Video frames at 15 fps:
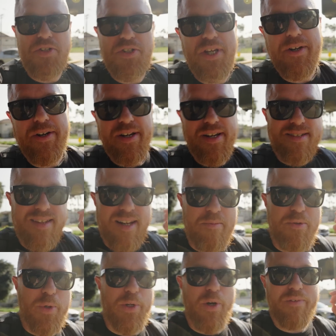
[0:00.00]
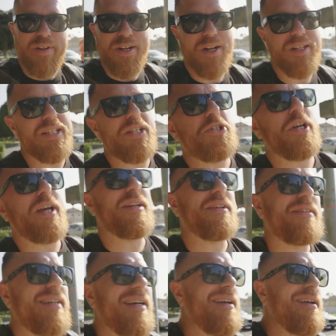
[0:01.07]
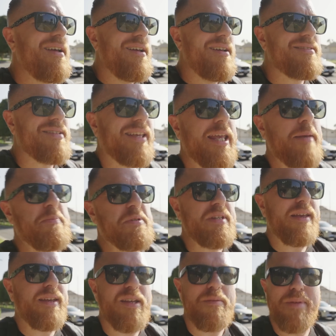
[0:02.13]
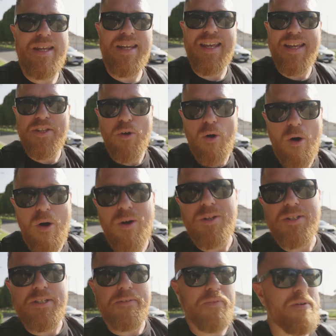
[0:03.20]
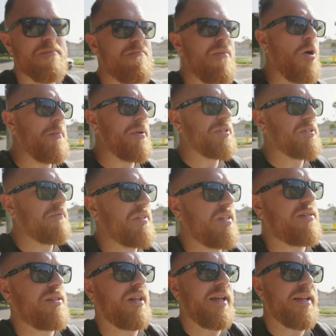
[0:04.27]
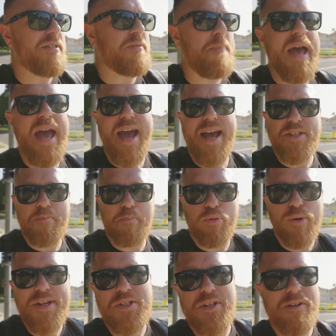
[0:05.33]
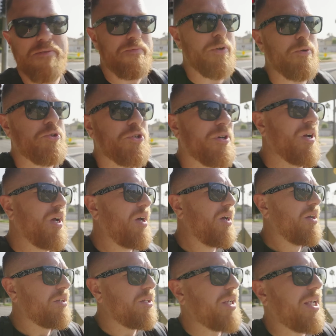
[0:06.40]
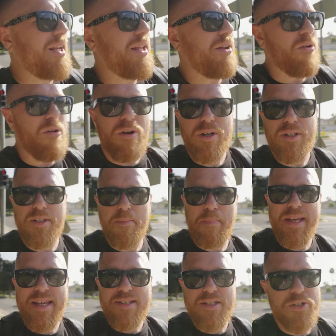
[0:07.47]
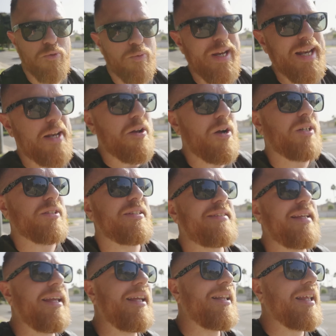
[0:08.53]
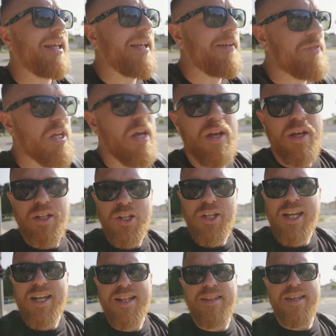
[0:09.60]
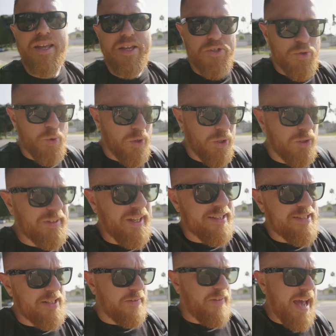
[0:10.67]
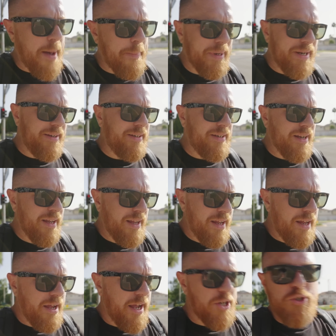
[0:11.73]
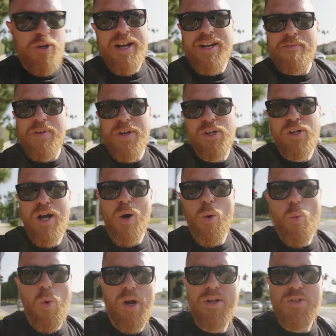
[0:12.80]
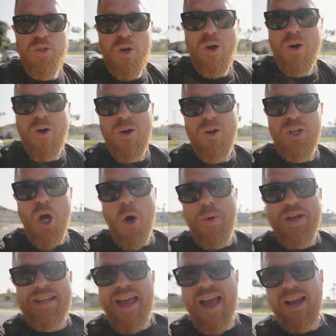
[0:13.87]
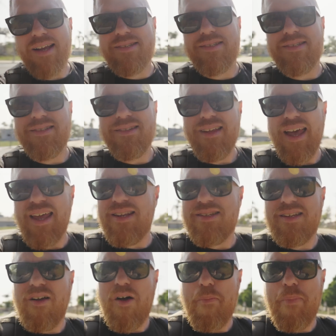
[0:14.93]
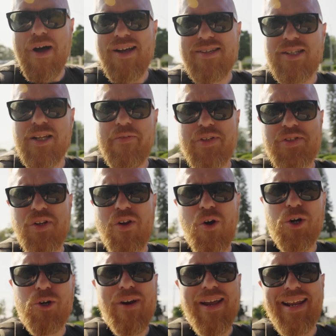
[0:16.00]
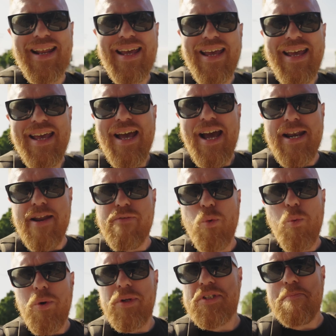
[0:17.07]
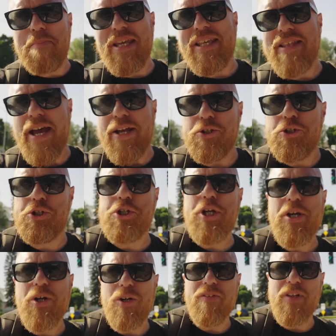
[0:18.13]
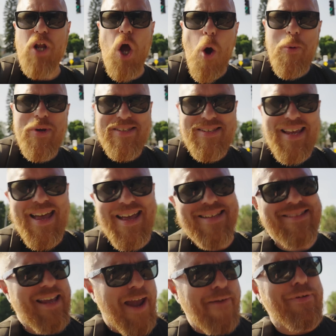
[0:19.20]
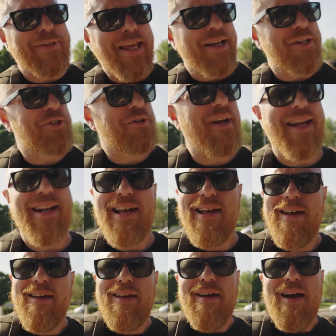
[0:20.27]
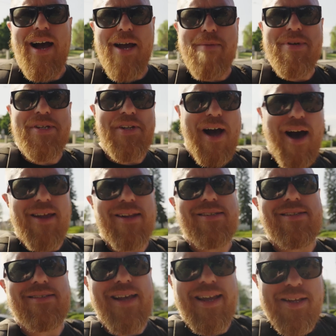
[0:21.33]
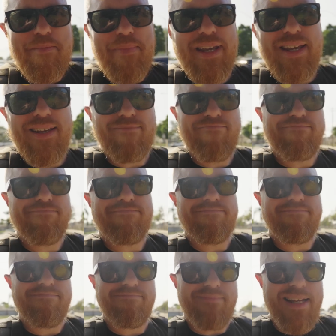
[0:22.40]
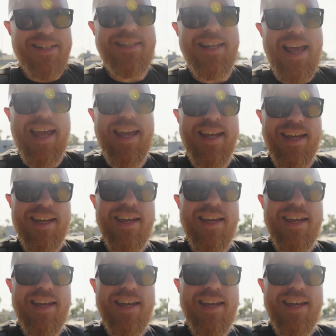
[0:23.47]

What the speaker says: series that I'm doing over here on the channel is it keeps taking me into all different moments of Disneyland's past, present, and future, looking at all the pieces, reading all the tea leaves, looking at the historical things that have happened, and trying to figure out where it's all going next. And is it all positive? Is it all great? I never want to be that shill that always says everything is great. I'm as honest as I can be. And today,